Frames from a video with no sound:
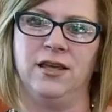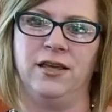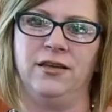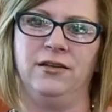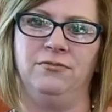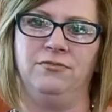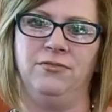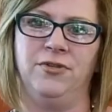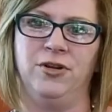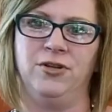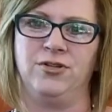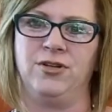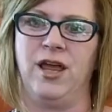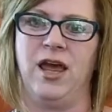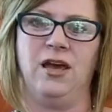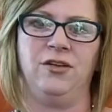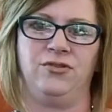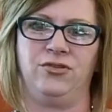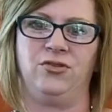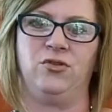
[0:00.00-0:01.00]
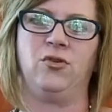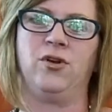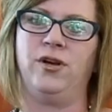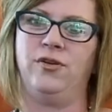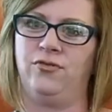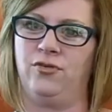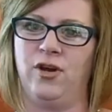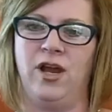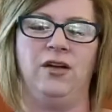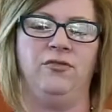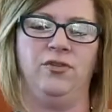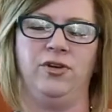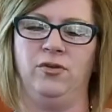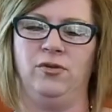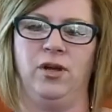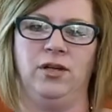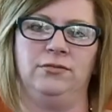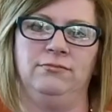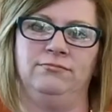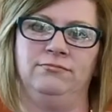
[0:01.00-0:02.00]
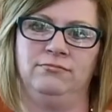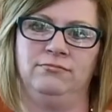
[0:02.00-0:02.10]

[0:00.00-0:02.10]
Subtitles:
Like, there's a story for everyone.